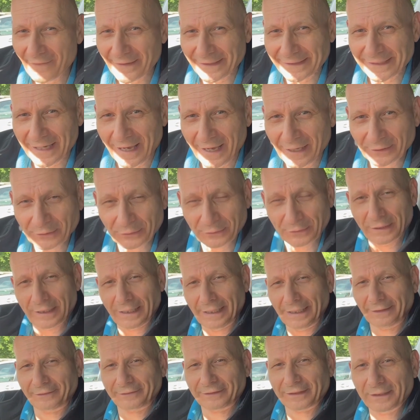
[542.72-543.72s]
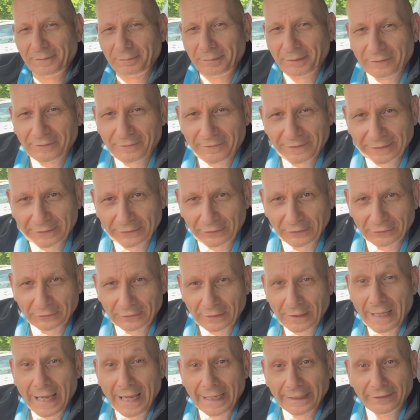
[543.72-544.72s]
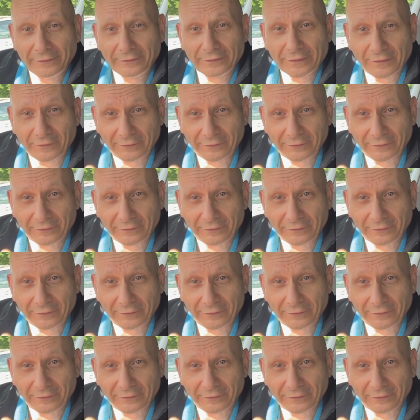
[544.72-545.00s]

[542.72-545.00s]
know, it's going to be something good, and he's going